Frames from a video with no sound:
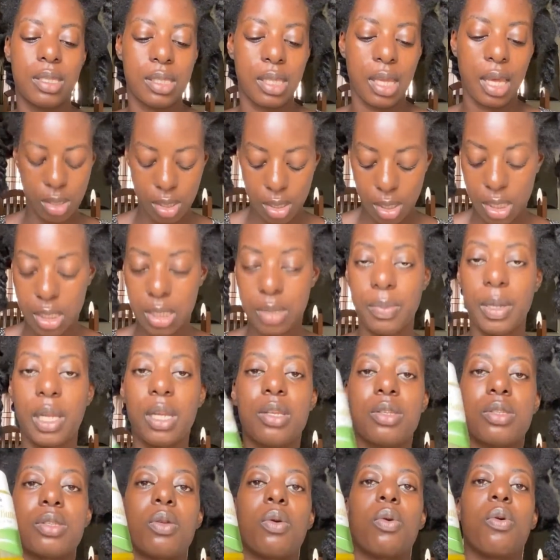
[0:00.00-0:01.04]
like. The smell
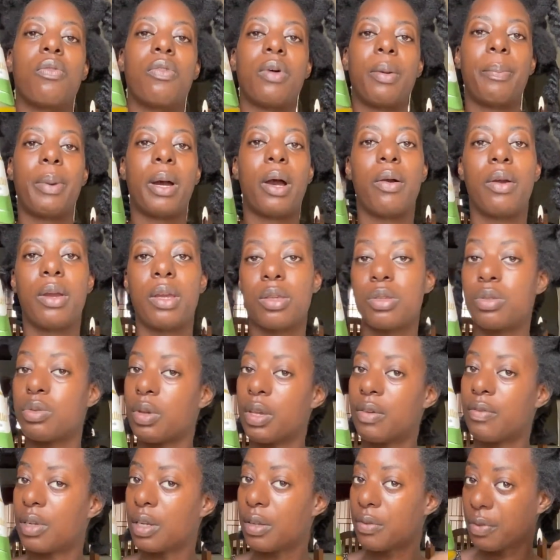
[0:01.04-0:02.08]
is not overpowering, so
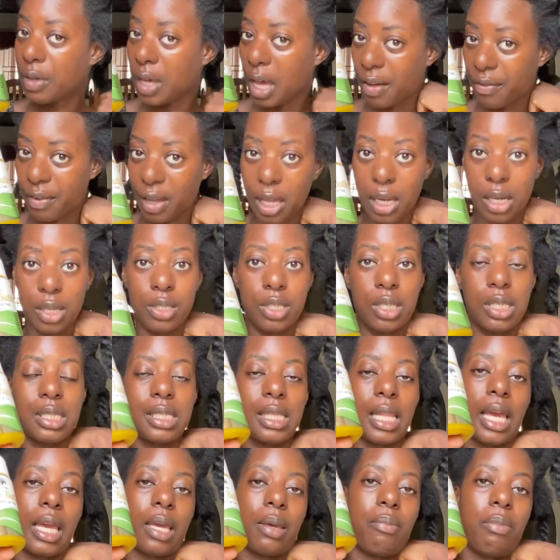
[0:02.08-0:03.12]
even if you have allergies
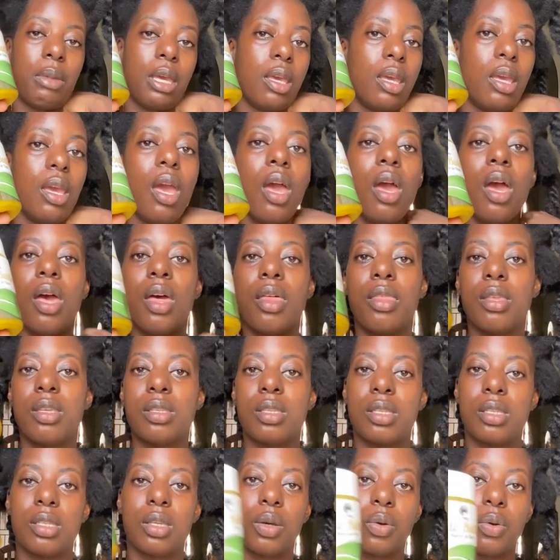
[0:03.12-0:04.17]
like me, this
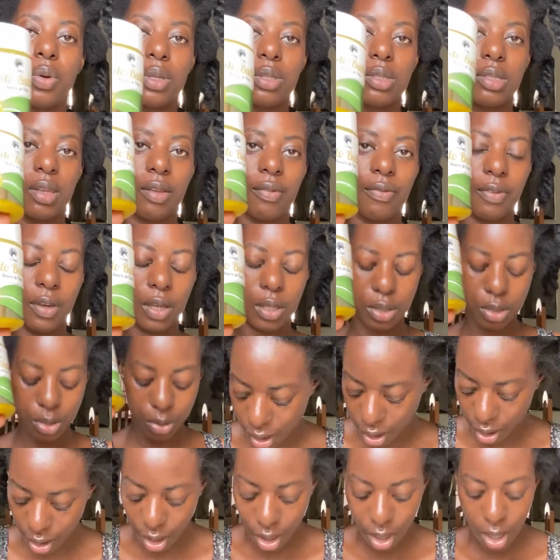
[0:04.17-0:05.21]
isn't going to affect
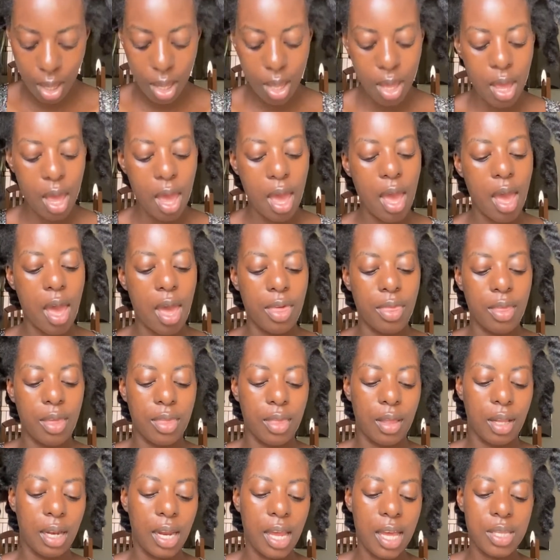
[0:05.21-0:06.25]
you here. And then
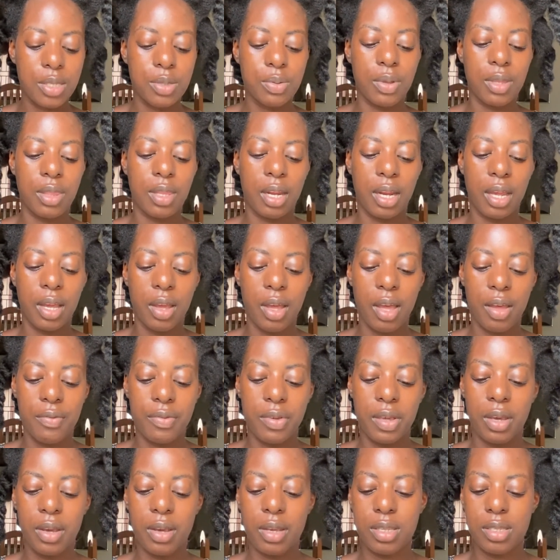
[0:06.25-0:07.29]
the last one that I have
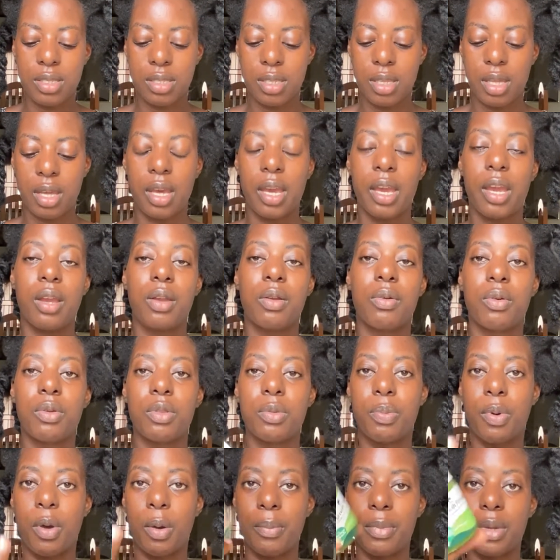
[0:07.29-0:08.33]
here is the hair
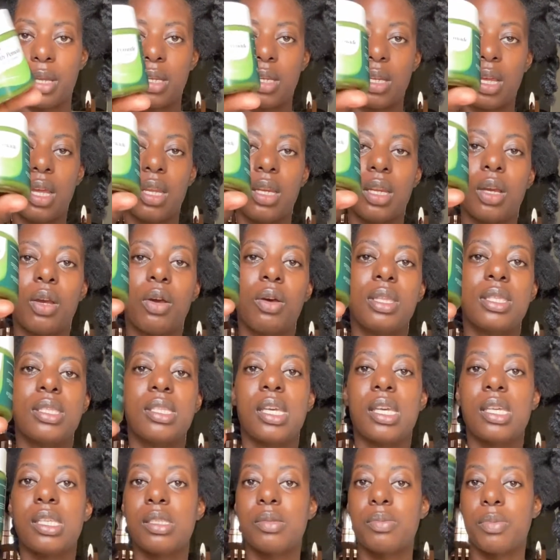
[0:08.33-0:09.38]
growth pomade, and it
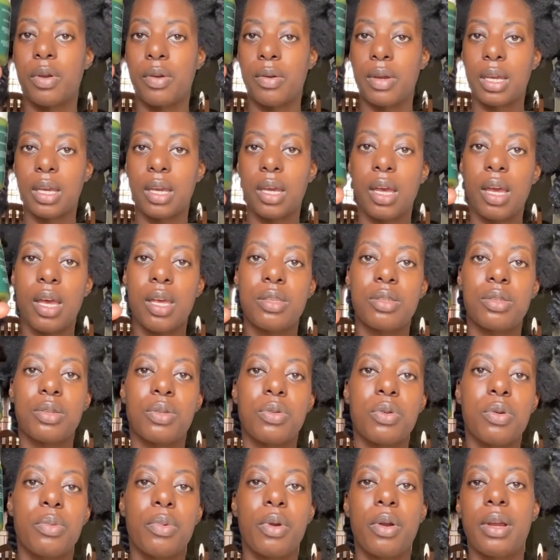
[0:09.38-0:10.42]
contains moringa. As you
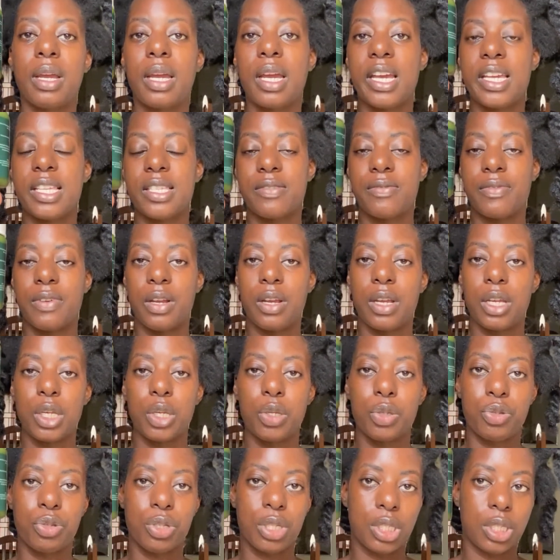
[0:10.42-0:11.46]
know, moringa is very
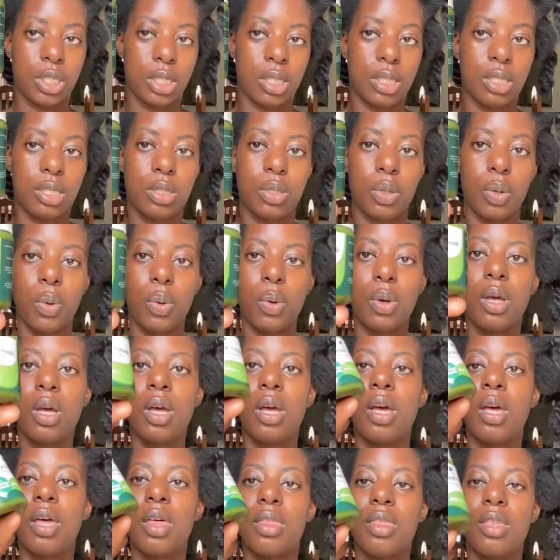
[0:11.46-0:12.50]
nutritious, so
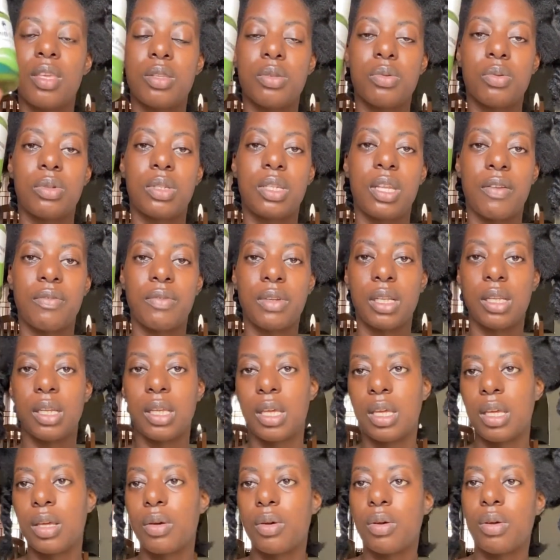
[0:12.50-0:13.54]
this will definitely